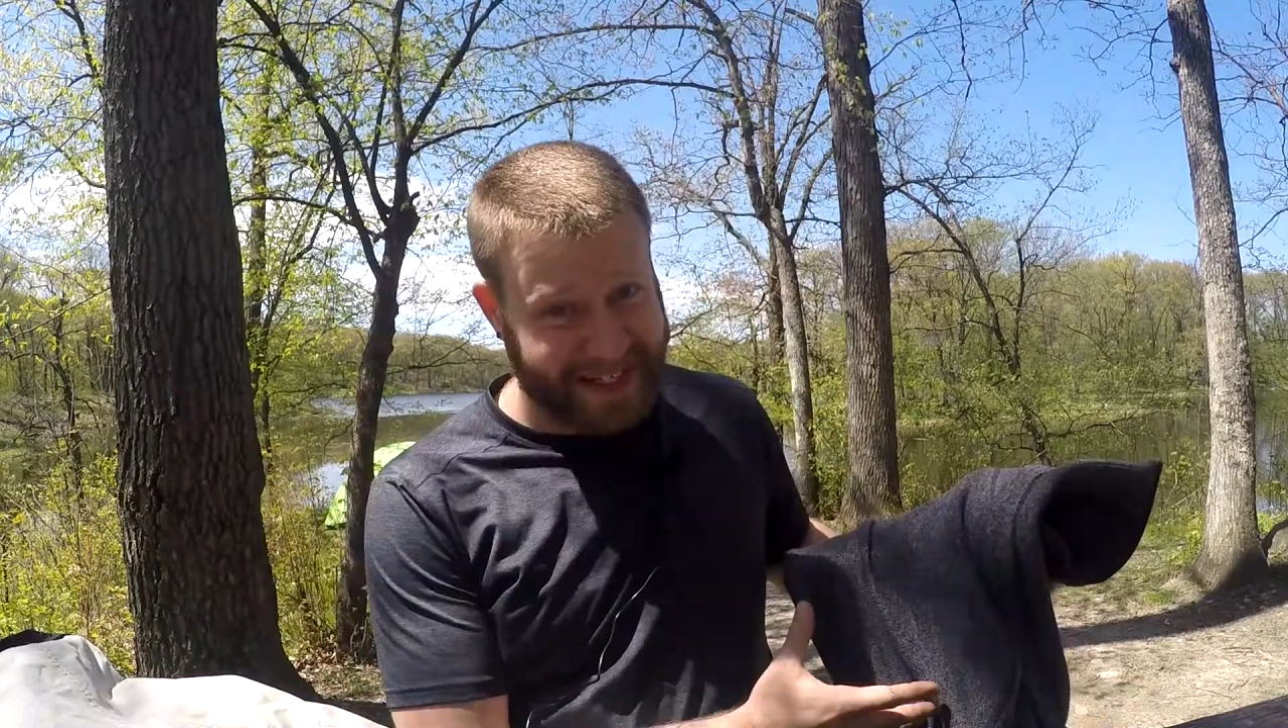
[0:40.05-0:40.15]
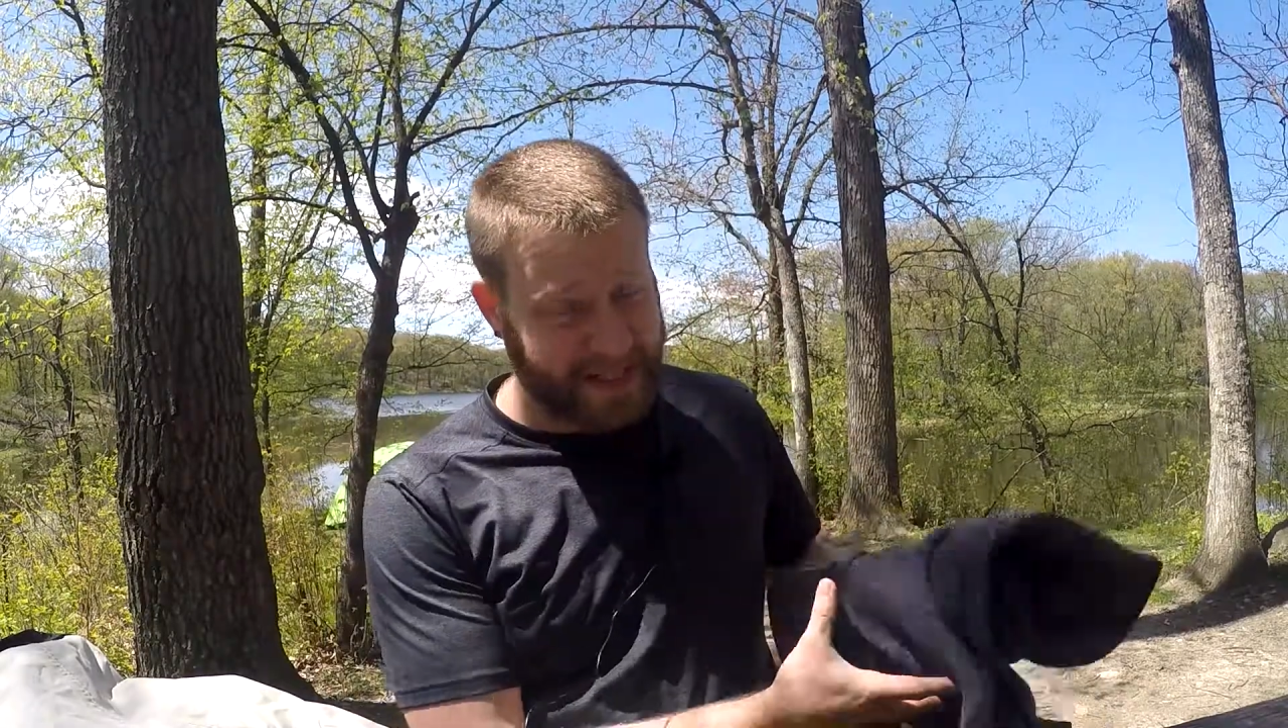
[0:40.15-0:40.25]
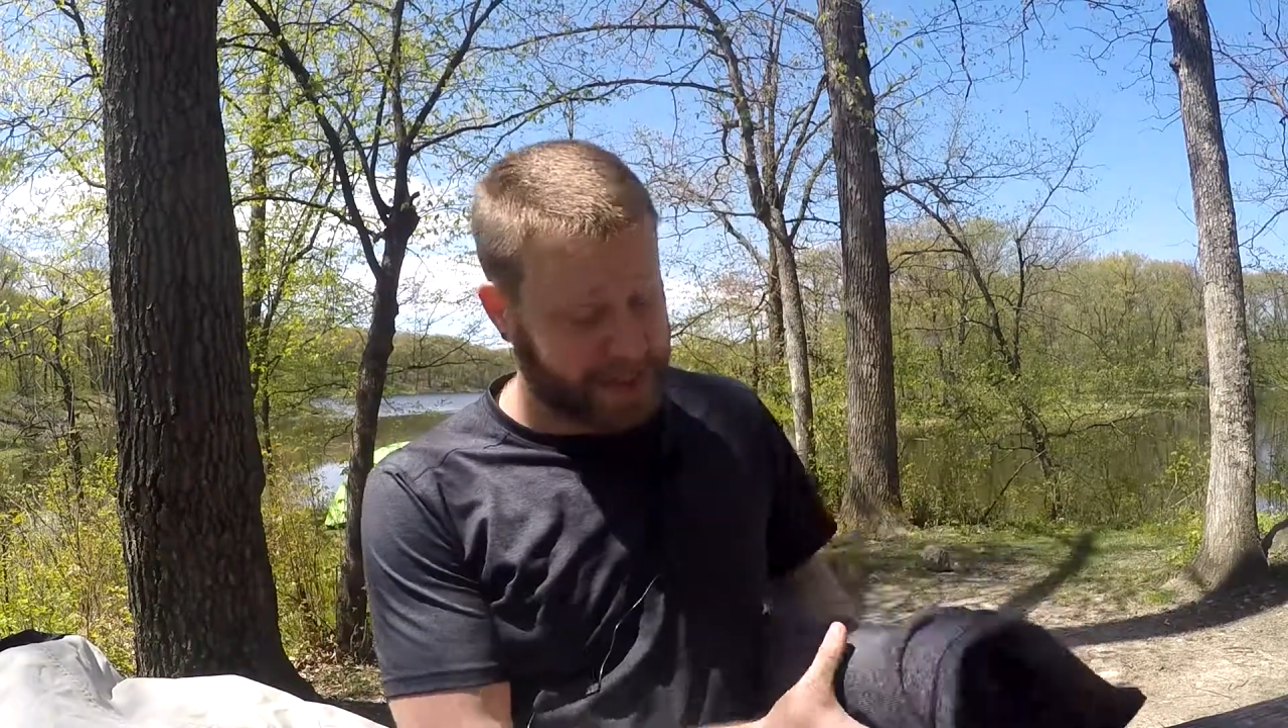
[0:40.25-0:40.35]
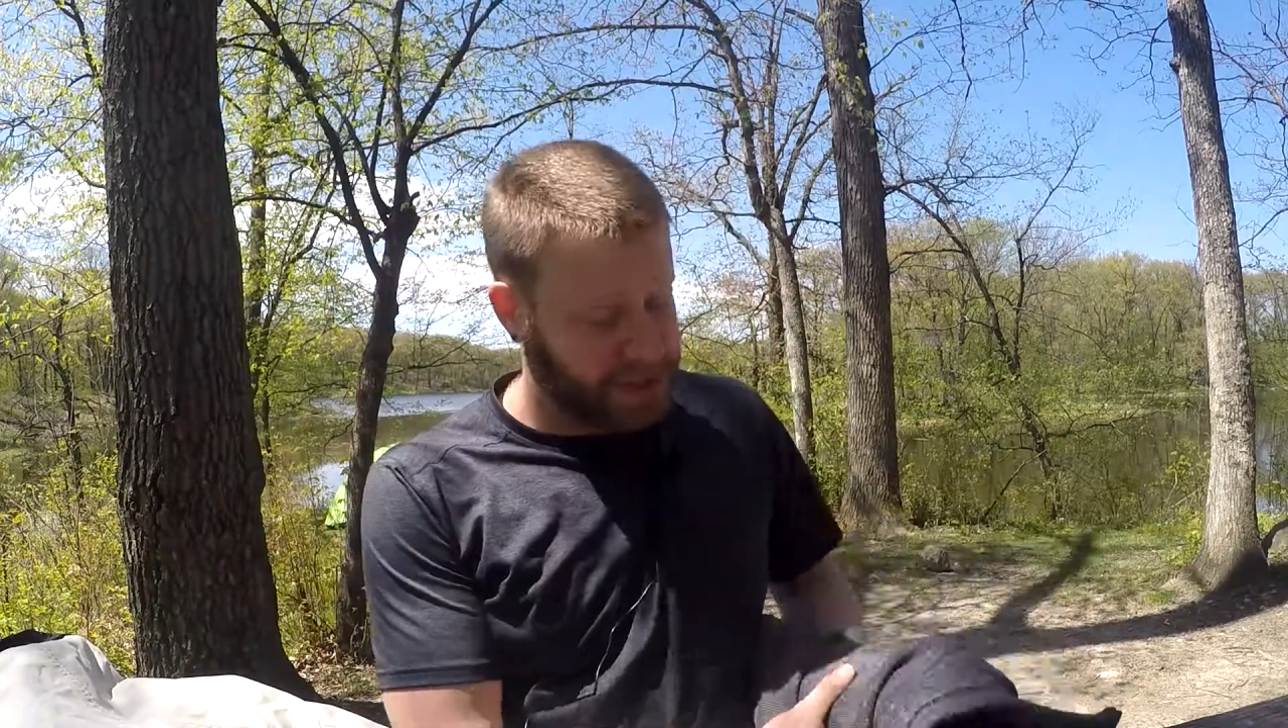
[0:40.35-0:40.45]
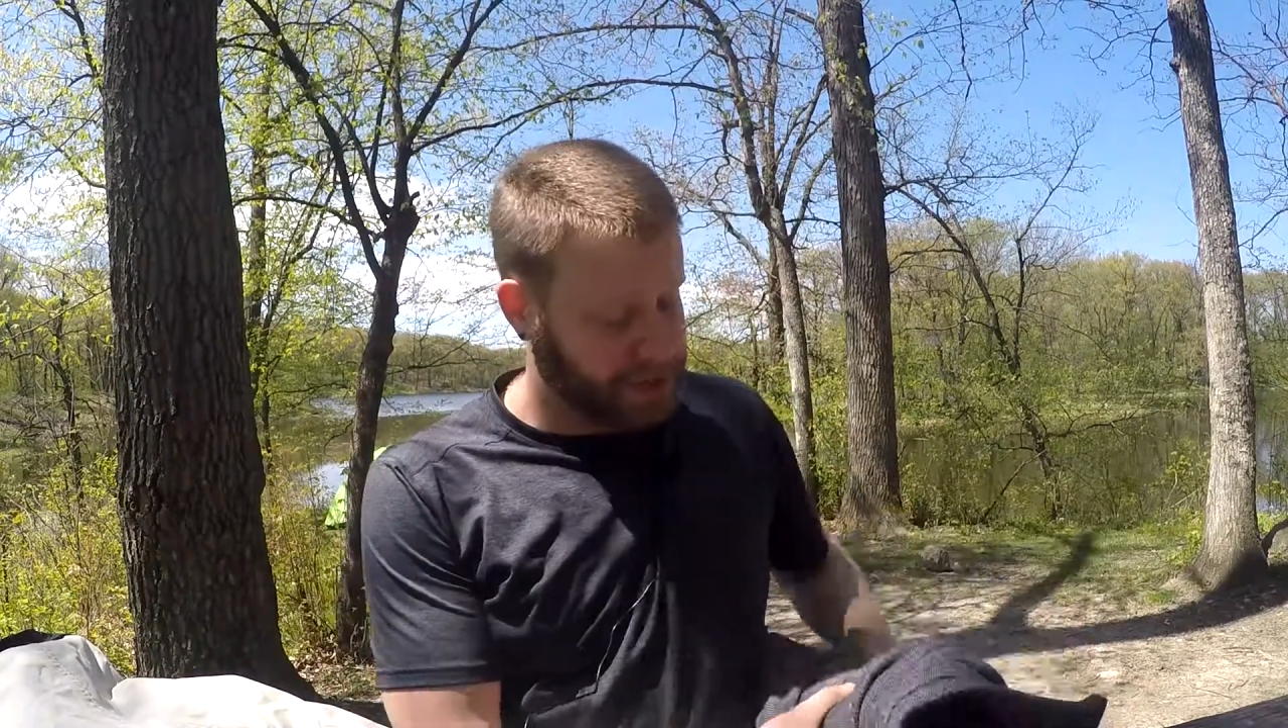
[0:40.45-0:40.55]
an
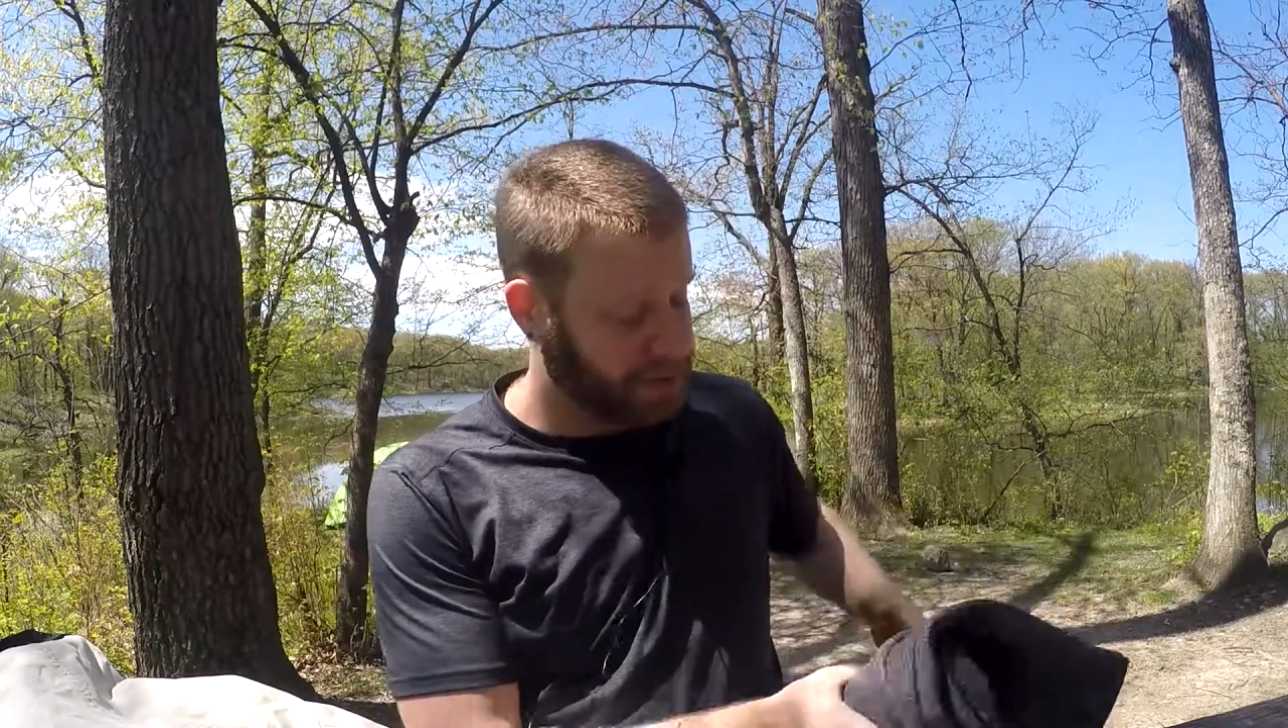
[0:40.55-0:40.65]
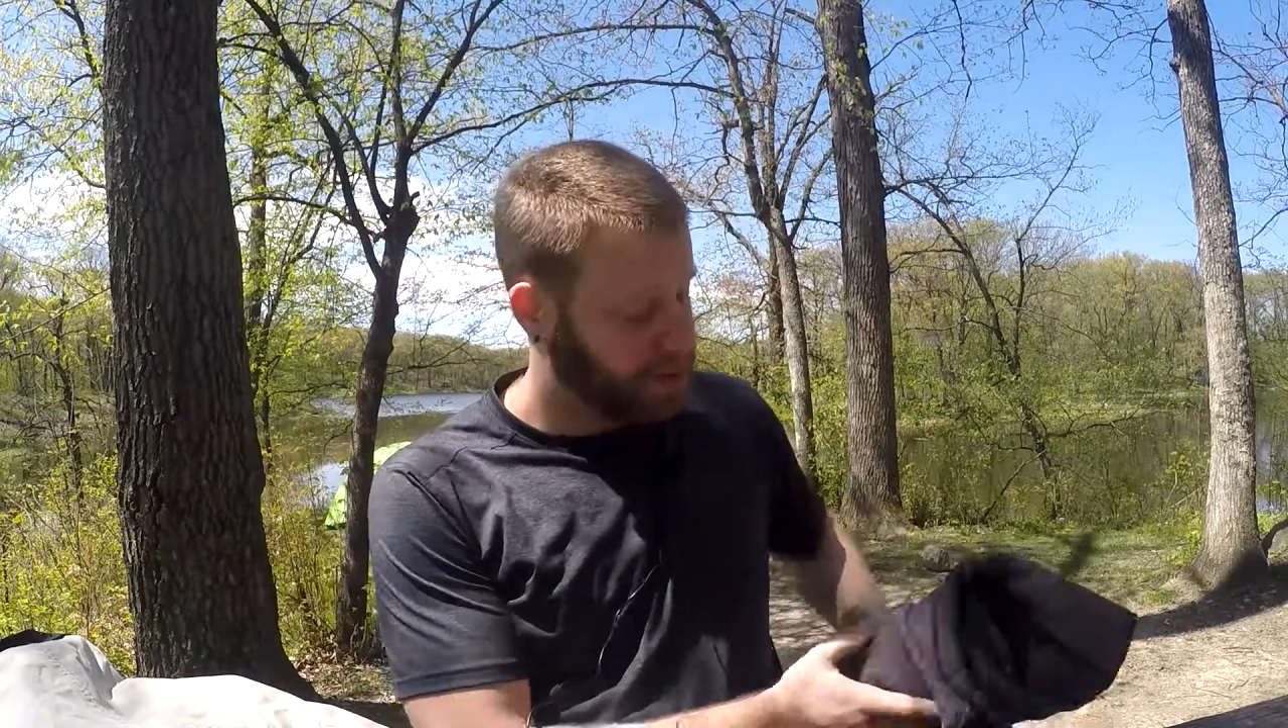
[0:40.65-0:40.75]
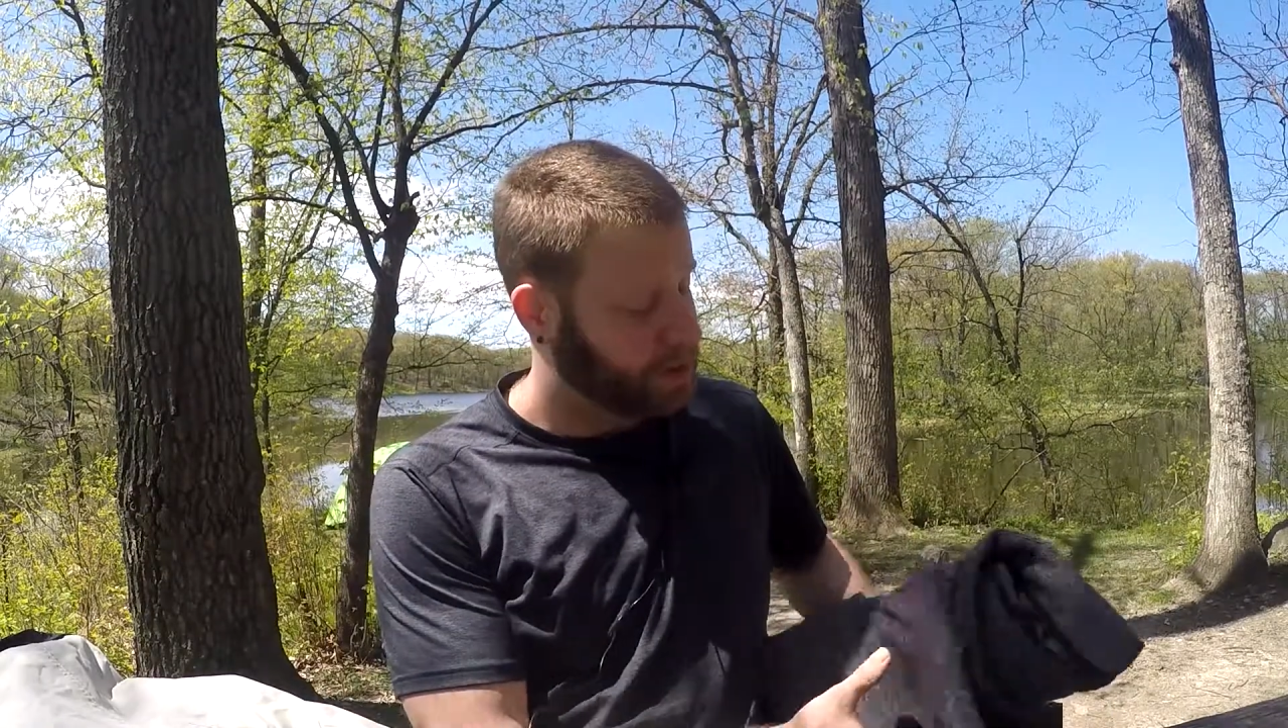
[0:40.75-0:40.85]
issue